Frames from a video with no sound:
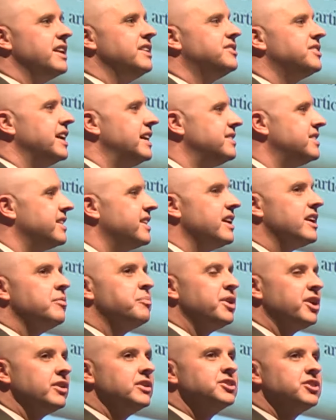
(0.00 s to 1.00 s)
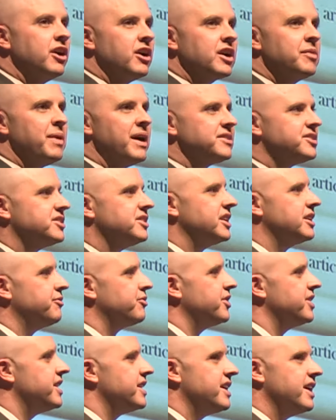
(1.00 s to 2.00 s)
intend to get up here and talk about
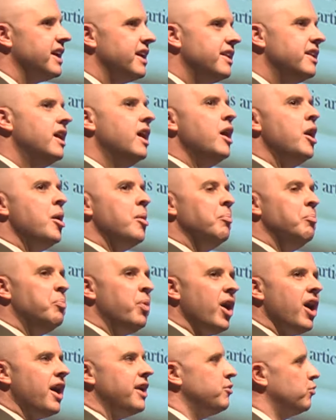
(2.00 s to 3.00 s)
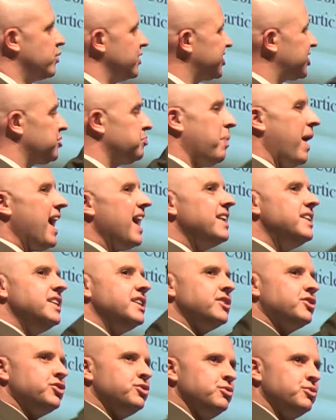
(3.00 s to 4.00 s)
slavery again, but
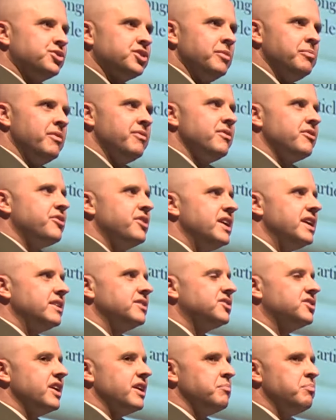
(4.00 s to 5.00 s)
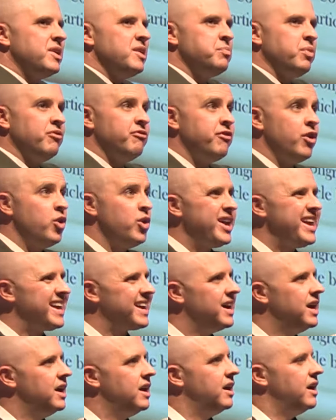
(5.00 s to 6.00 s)
responding to some of the things that people
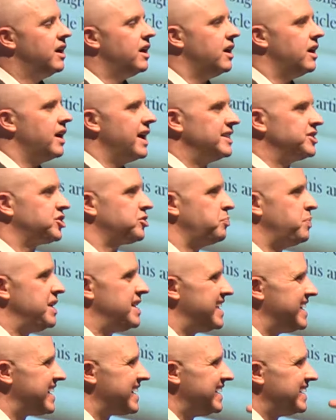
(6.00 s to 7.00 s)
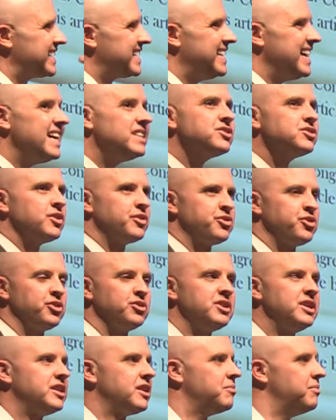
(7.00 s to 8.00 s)
voting uh, and speaking against the
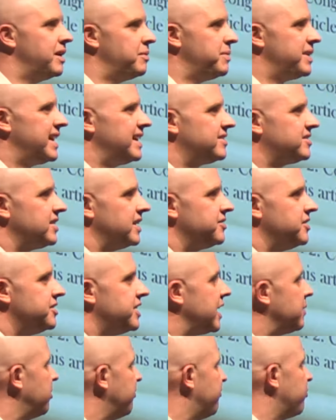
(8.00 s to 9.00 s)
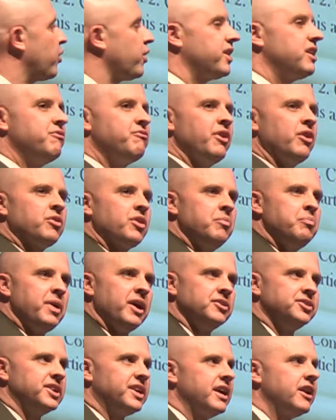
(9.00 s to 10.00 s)
13th Amendment, had said the day before he felt
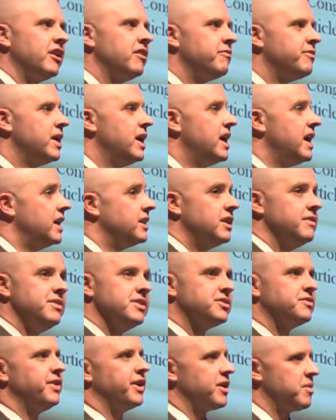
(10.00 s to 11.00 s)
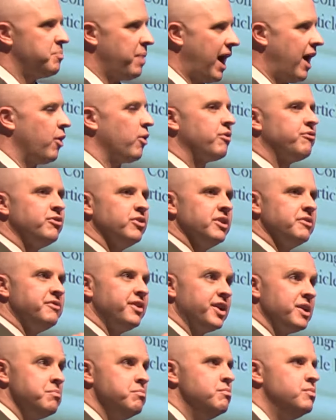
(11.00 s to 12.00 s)
compelled to get up and give this very powerful and
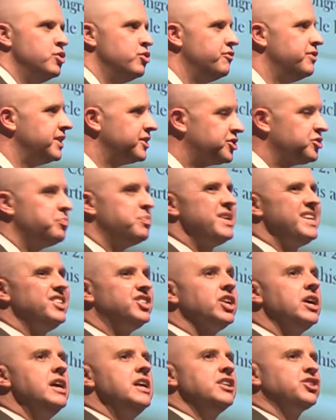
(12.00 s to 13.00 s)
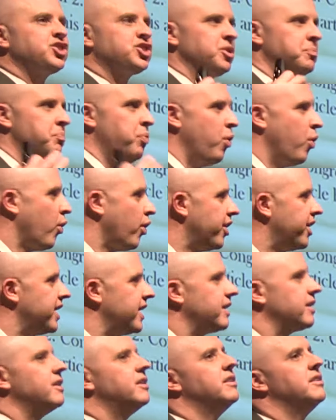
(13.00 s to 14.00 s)
very moving speech
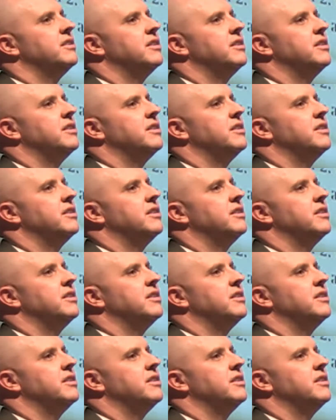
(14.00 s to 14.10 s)
supporting